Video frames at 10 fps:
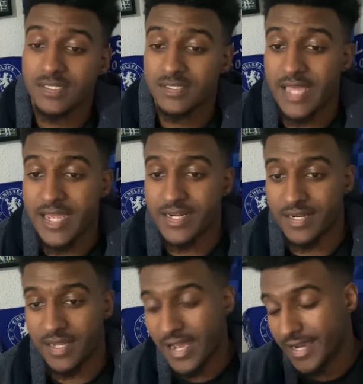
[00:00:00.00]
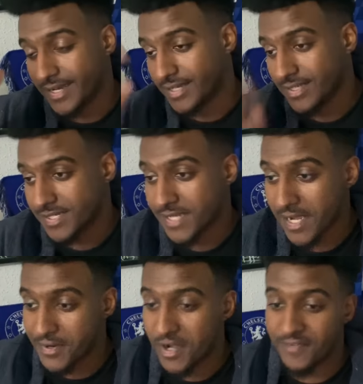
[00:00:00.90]
Then, hey, the
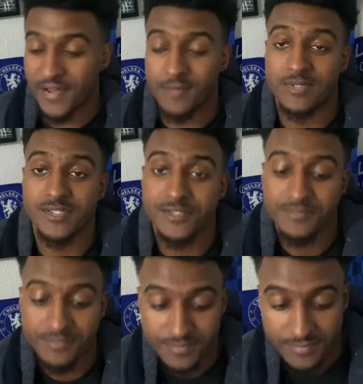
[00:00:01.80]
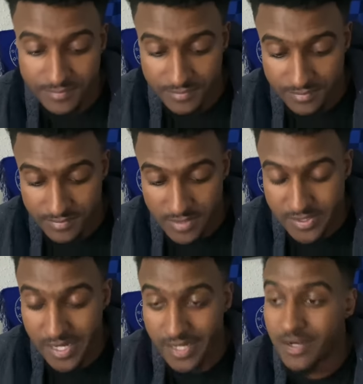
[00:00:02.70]
second half happens. The
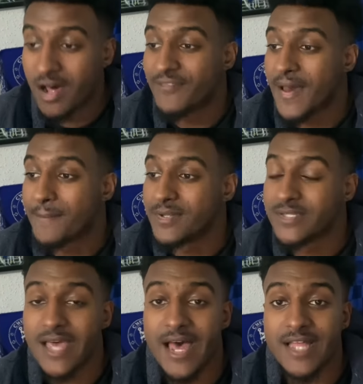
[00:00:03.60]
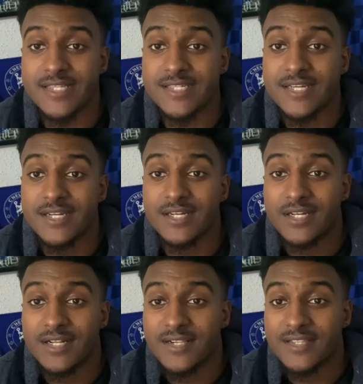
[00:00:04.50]
second half happens and
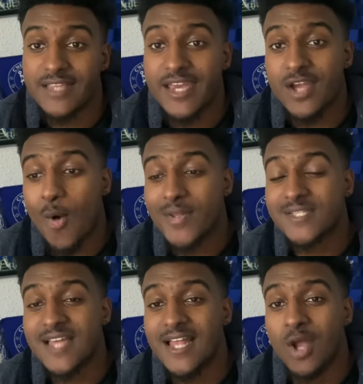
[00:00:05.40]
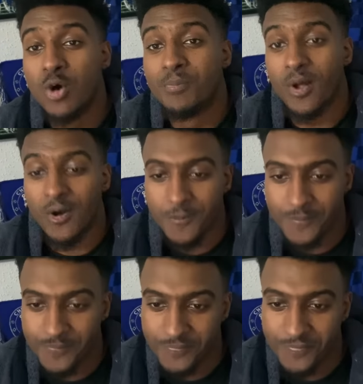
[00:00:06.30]
they go into their low block.
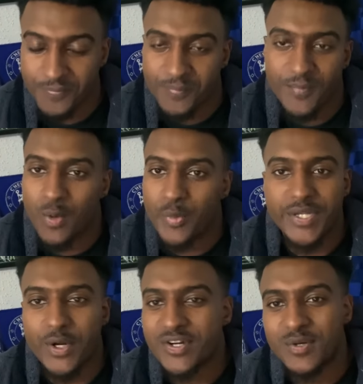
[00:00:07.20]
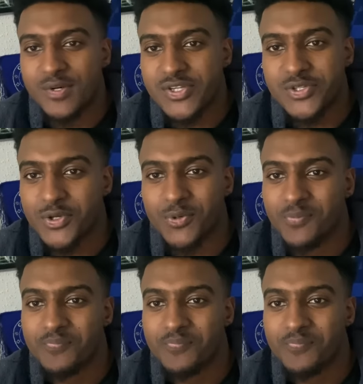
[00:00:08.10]
And we don't know what to do.